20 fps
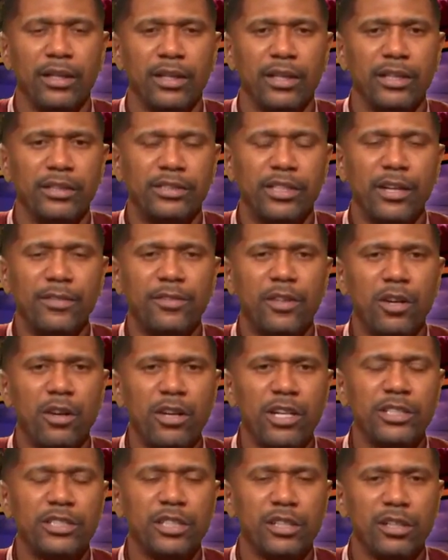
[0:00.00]
In Steph
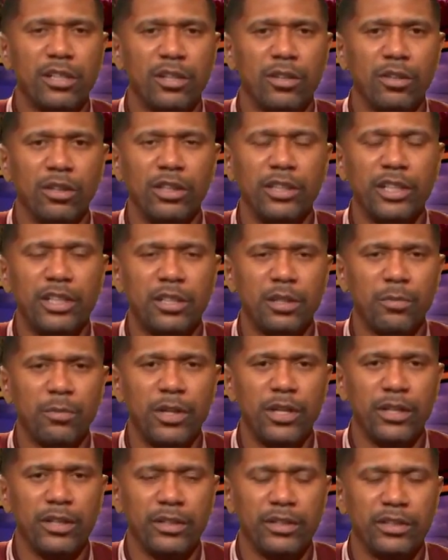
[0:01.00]
Curry's early
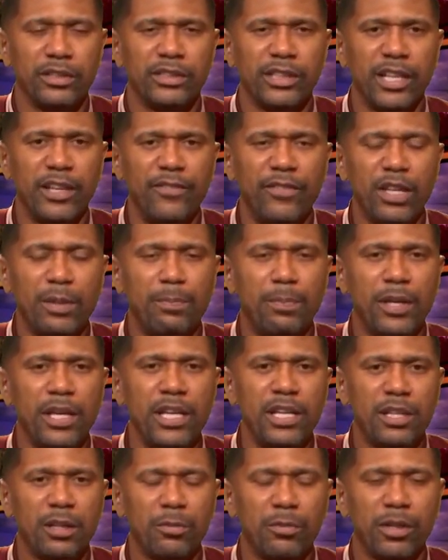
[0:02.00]
career, his
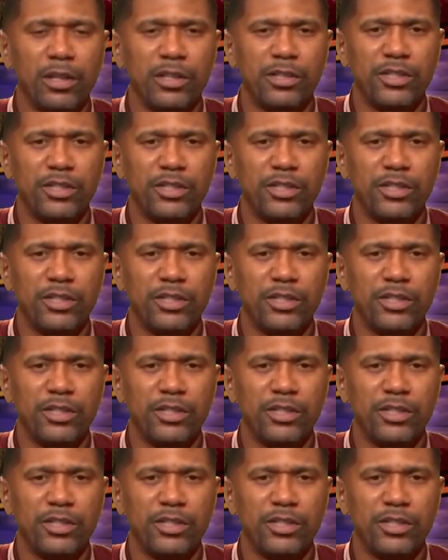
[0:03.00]
MVP career, his